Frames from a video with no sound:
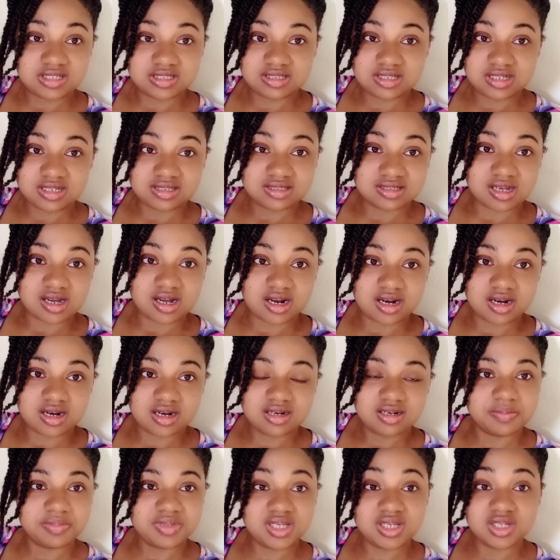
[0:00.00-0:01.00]
If you
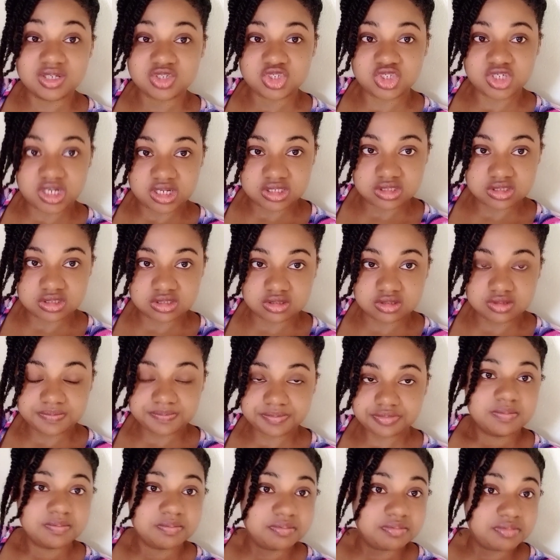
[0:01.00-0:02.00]
didn't, then
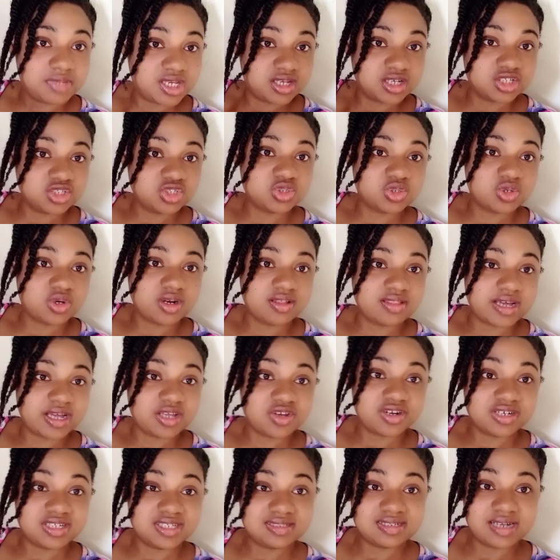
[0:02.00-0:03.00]
now you know.
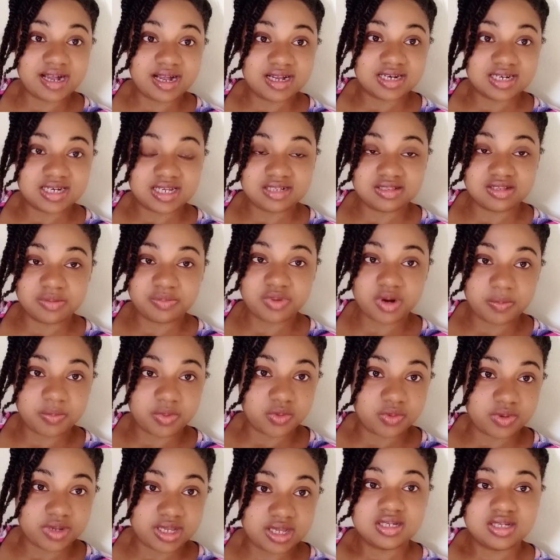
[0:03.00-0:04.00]
When it comes down to
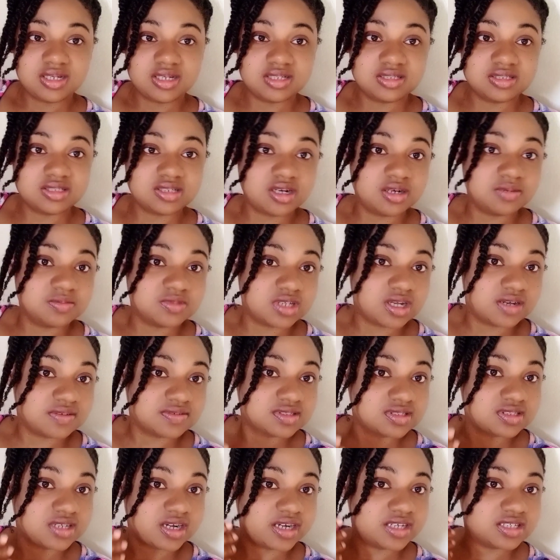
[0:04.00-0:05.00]
length retention,
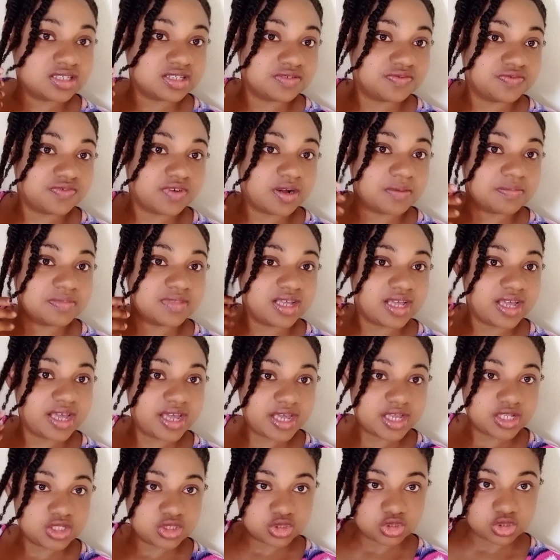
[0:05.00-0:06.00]
our main focus
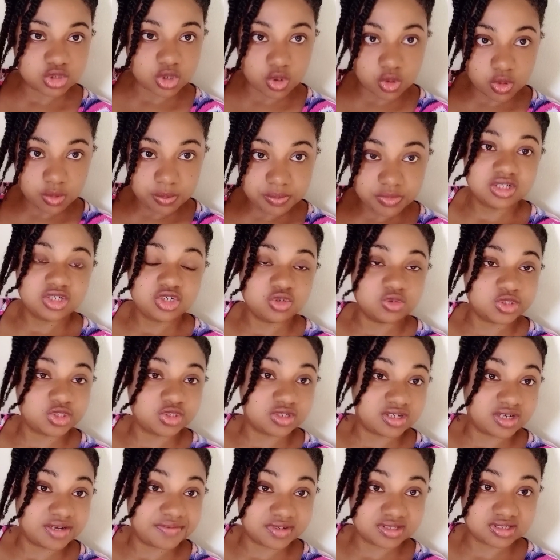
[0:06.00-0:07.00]
should be on our
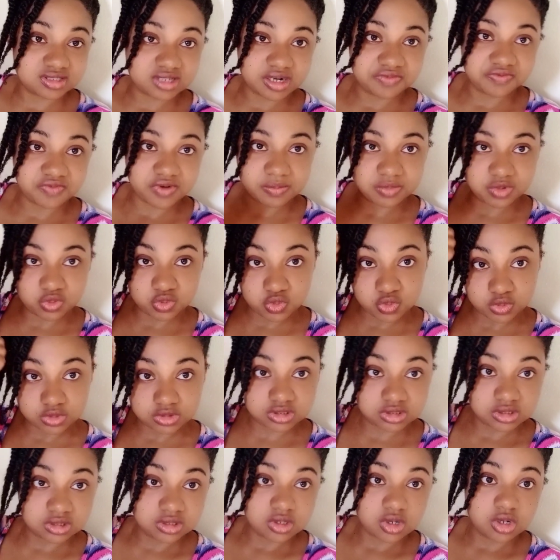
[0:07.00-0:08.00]
ends,
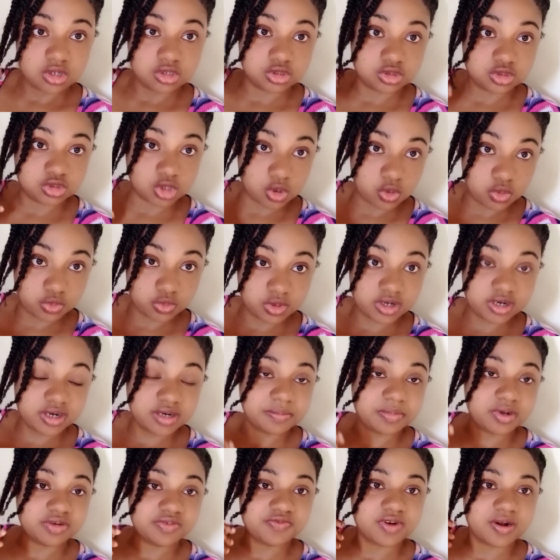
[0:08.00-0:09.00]
making sure that they are well
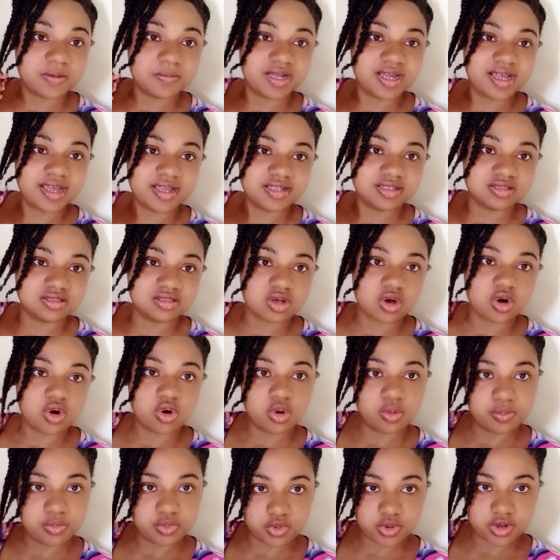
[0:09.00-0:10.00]
taken care of
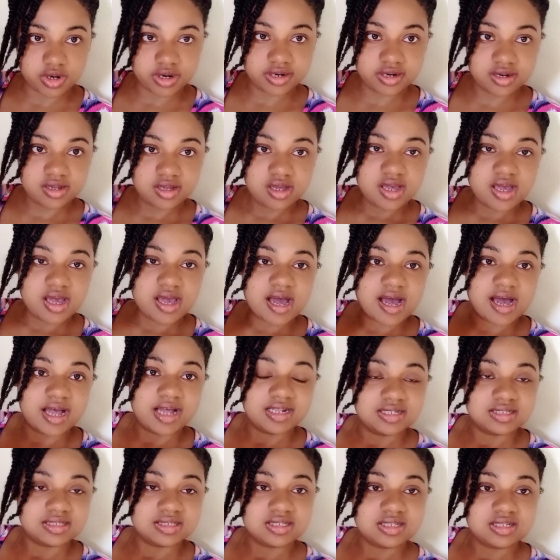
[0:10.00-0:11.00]
and they're given the care
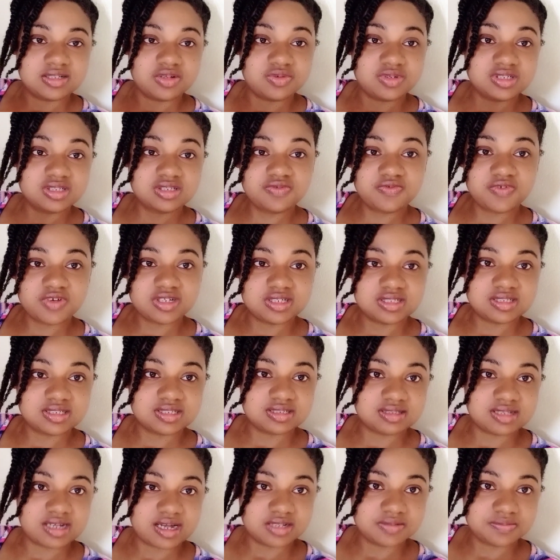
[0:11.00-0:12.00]
and attention that
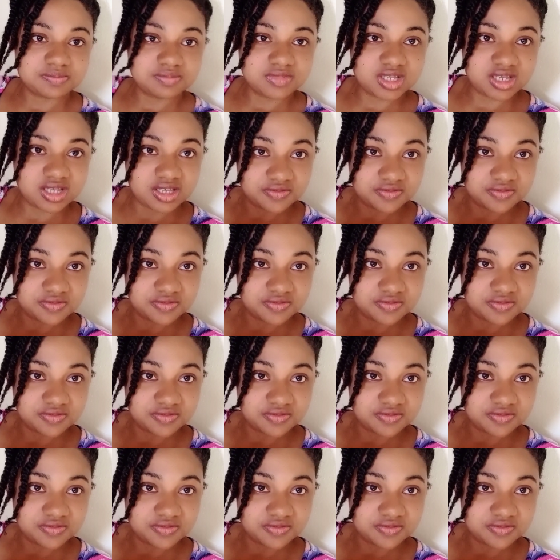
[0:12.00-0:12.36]
they need